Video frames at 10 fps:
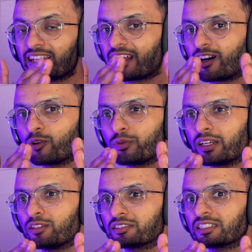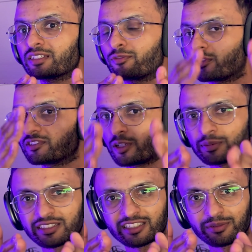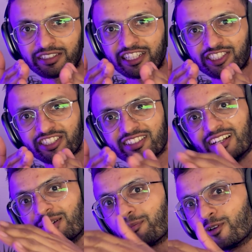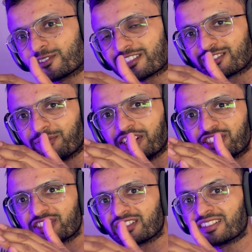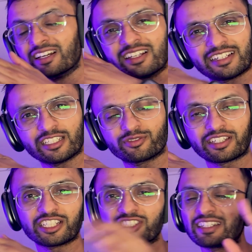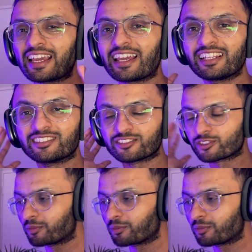now we are using it for object segmentation, pose estimation, classification, and so